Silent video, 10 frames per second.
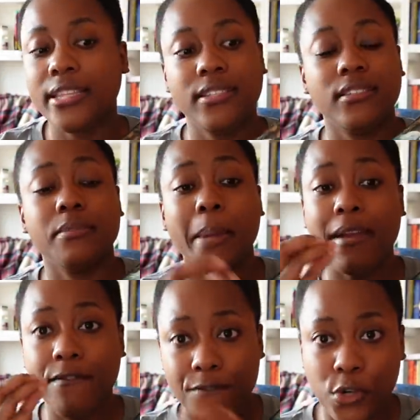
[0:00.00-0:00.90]
This is
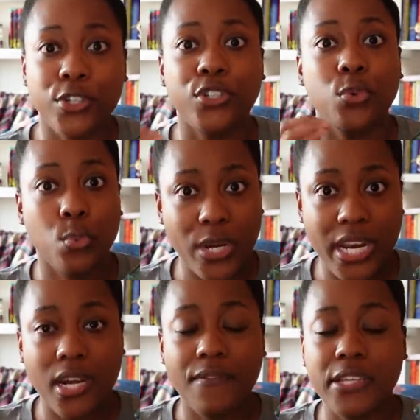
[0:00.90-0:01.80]
my first
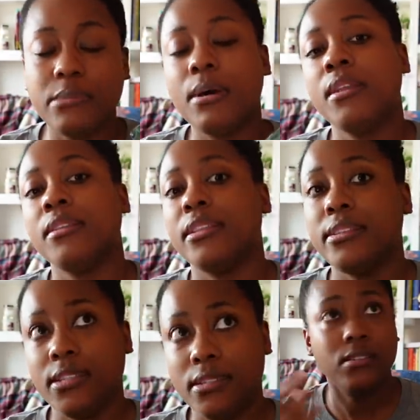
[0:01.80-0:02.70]
read of this month.
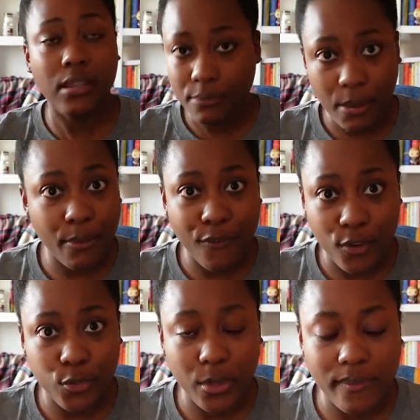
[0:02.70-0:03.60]
This September
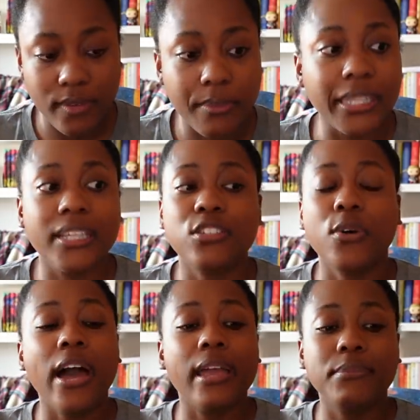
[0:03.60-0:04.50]
1st when I'm filming this, so
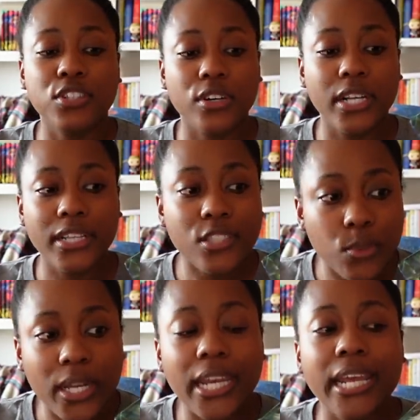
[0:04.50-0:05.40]
I am starting this
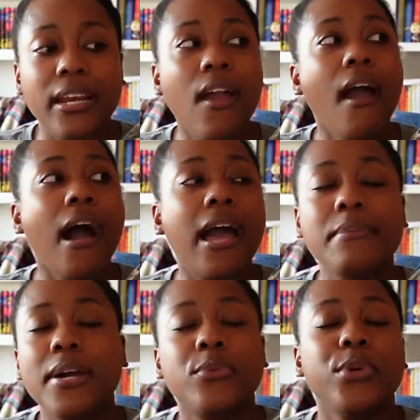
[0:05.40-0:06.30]
one, and I
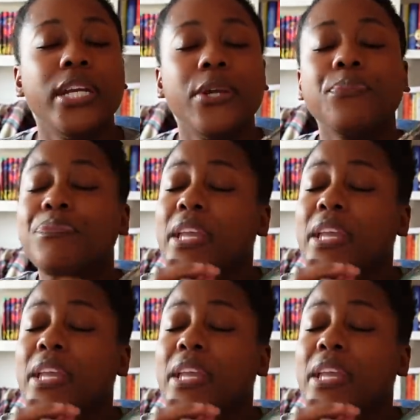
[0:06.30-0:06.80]
am not reading.